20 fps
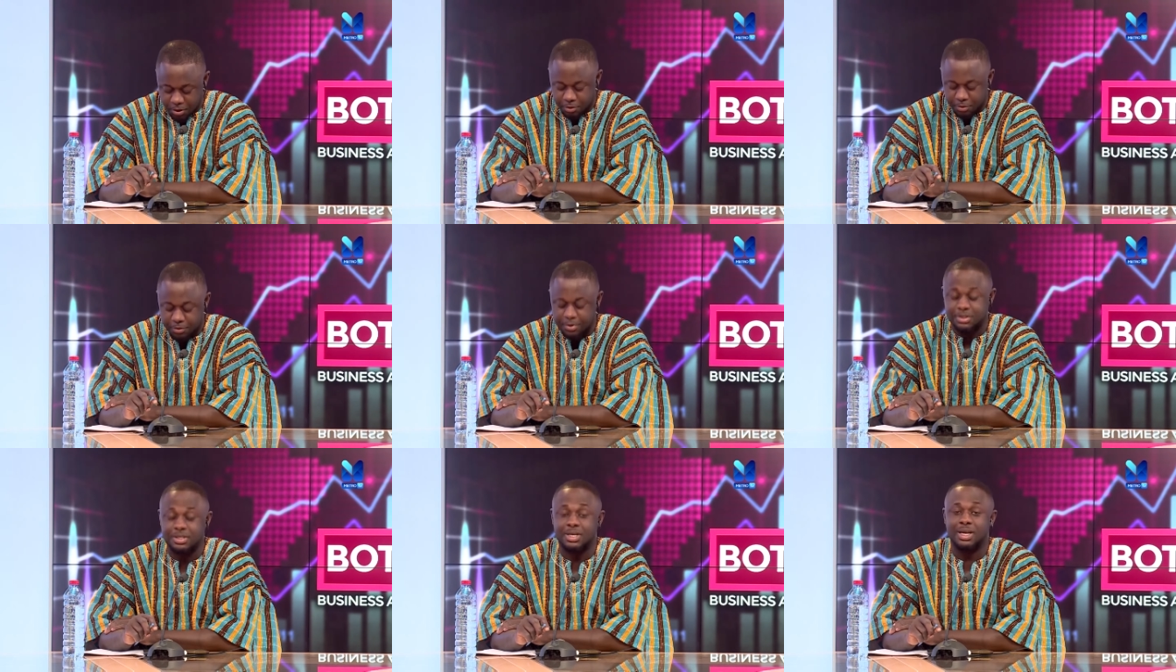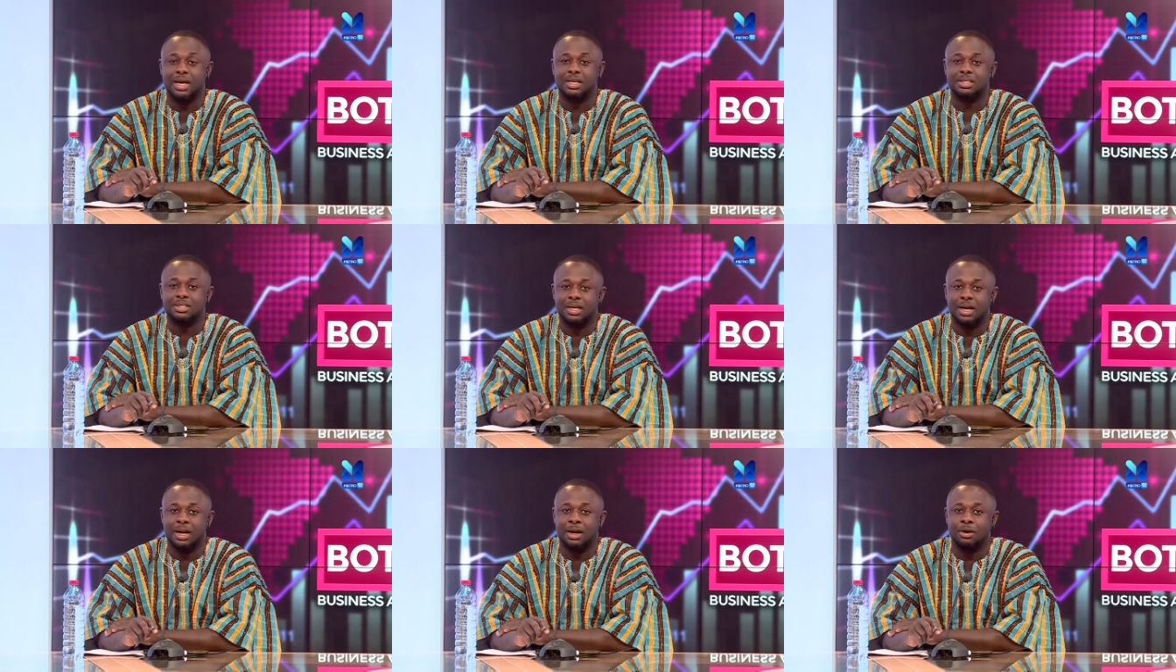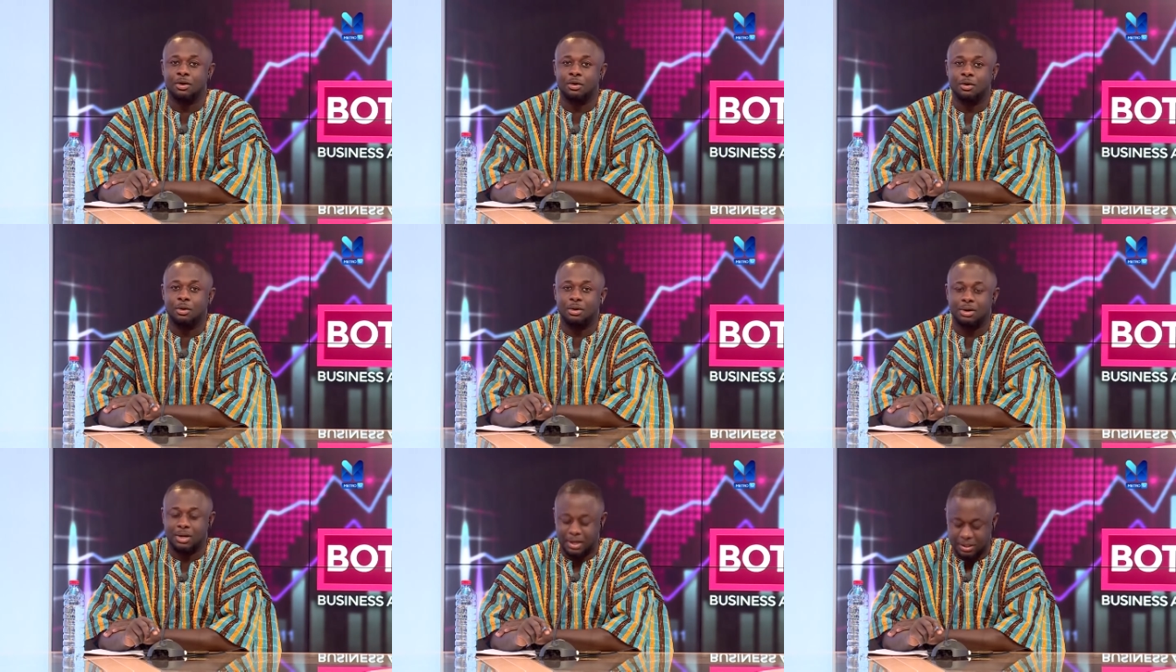who is the national
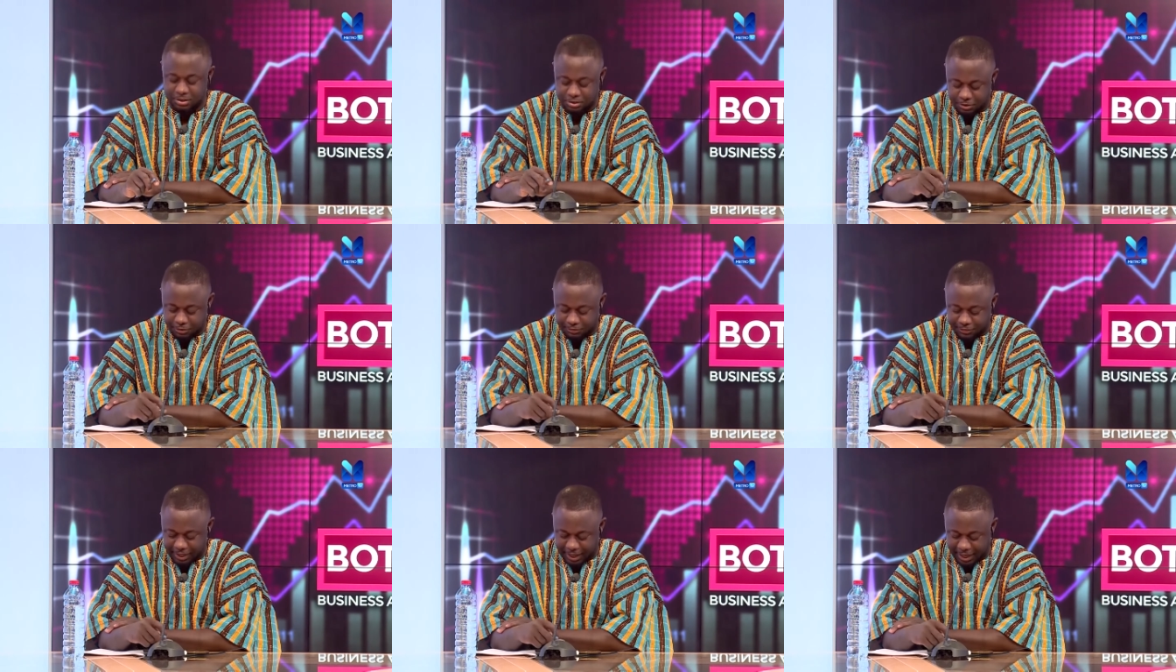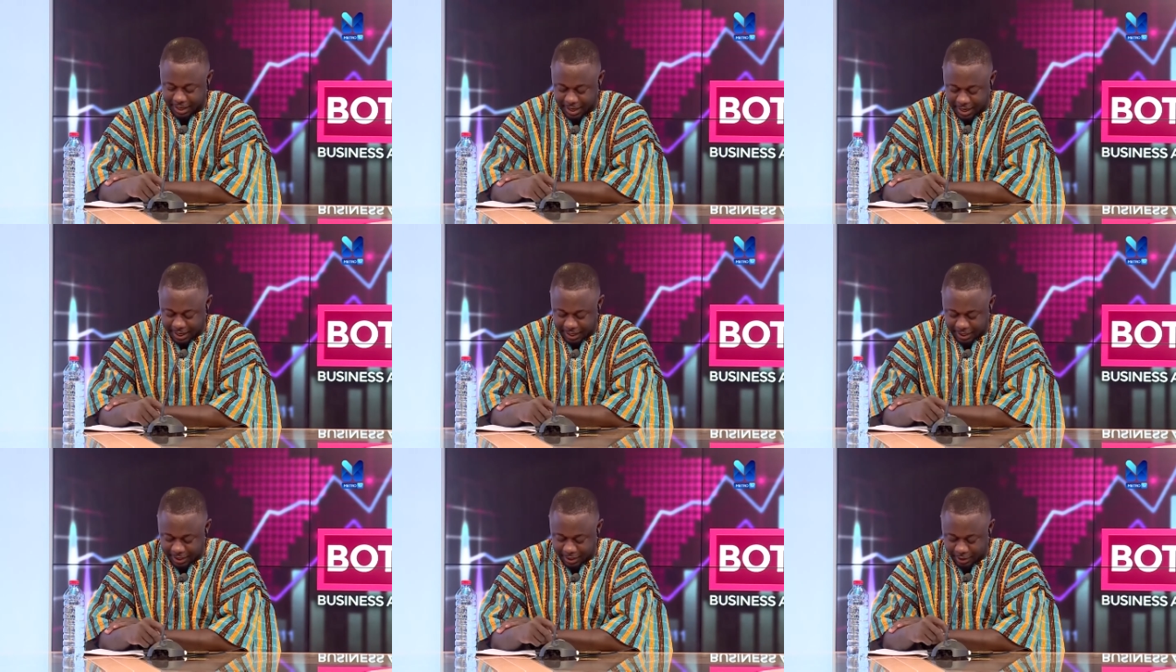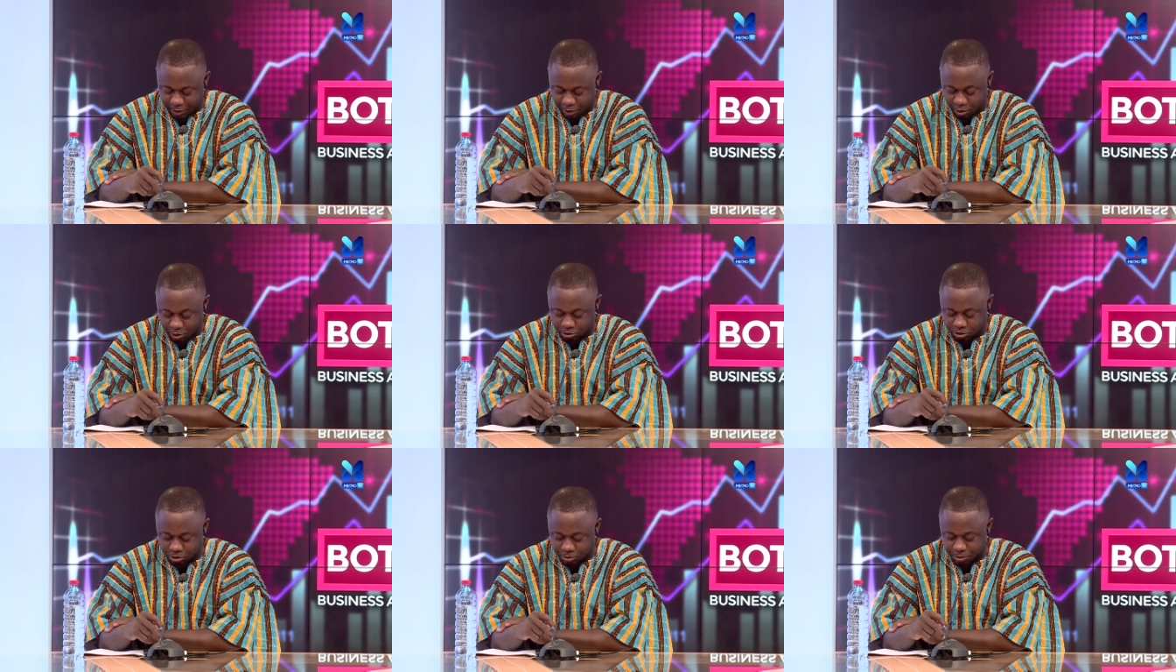organizer of the Ghana
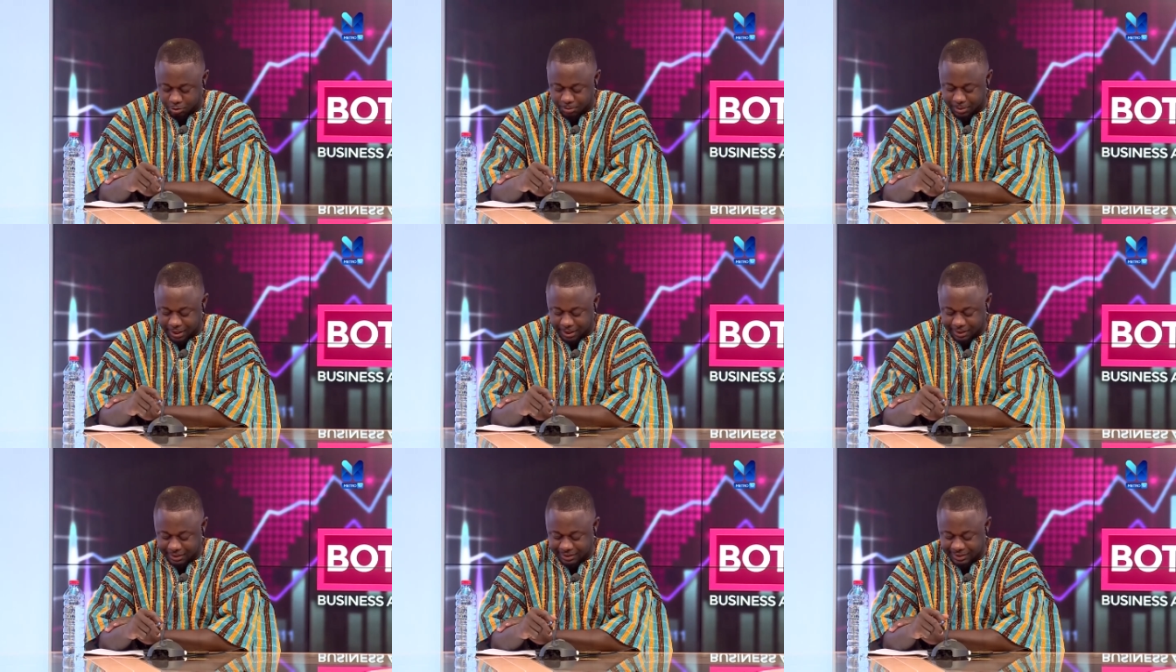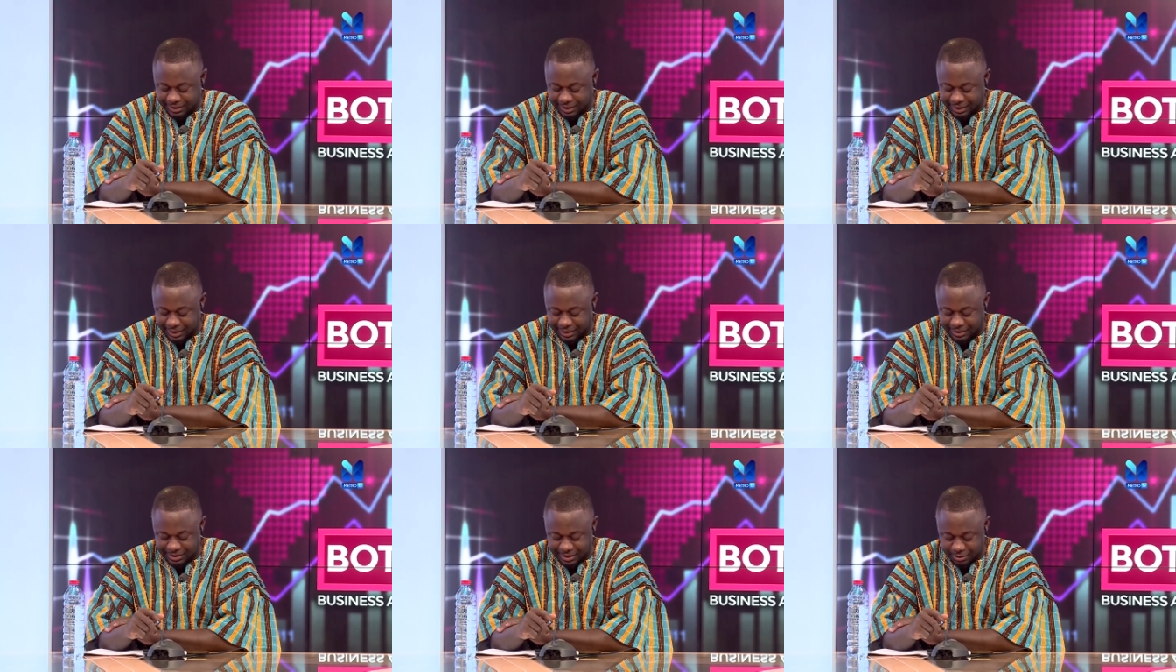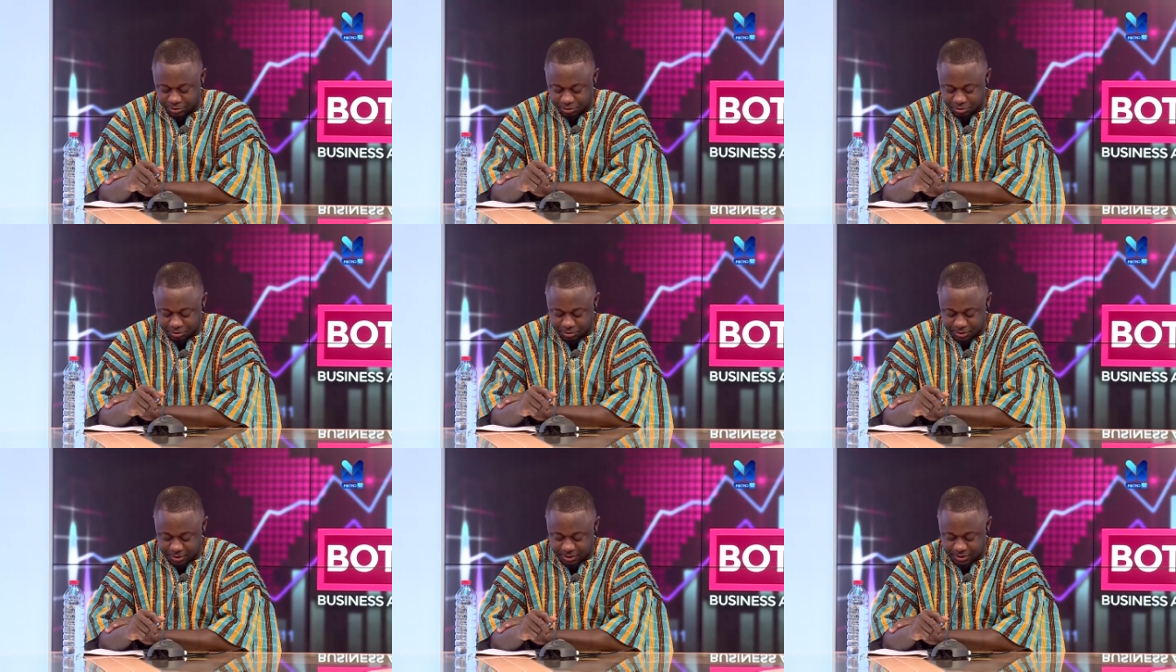Automobile Dealers
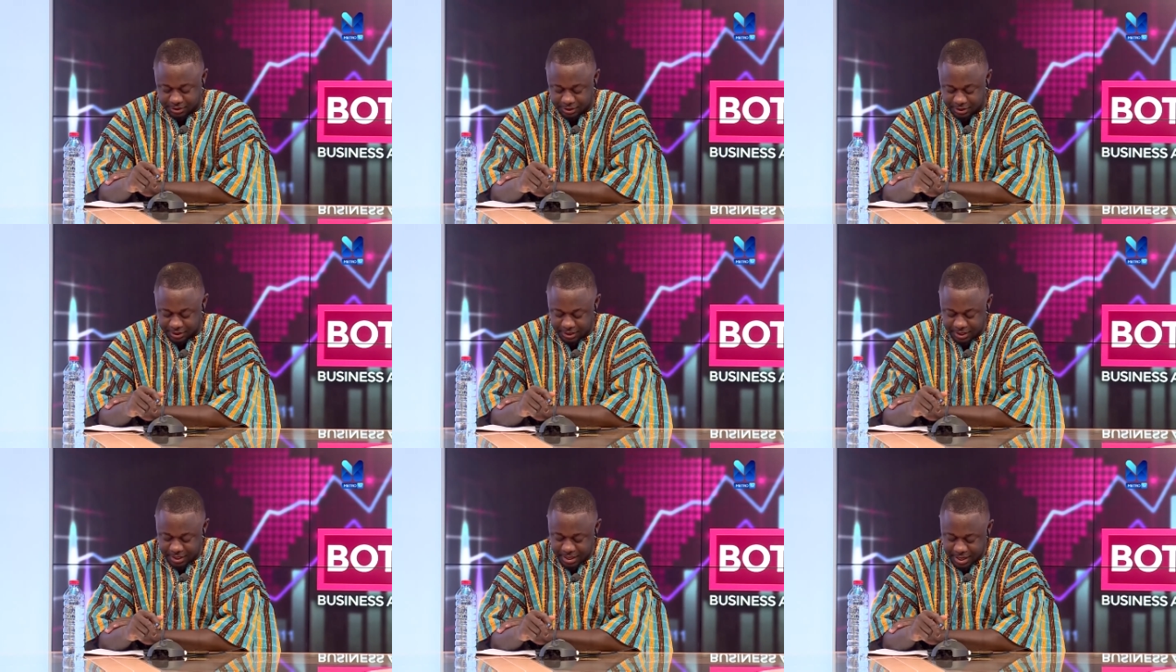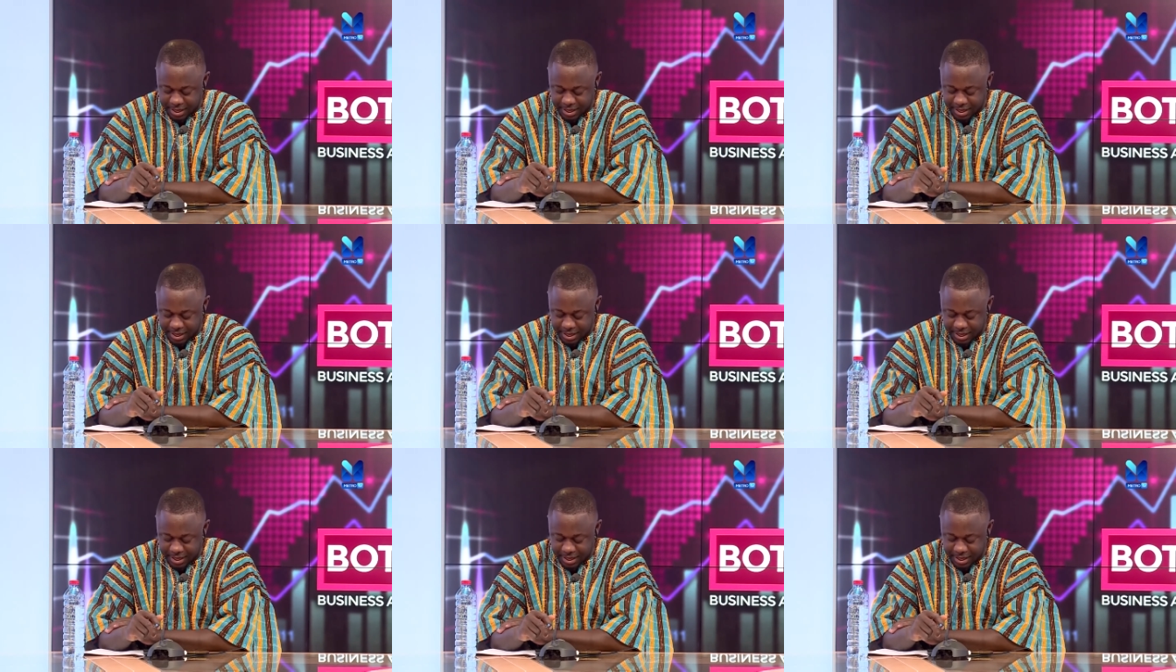Association.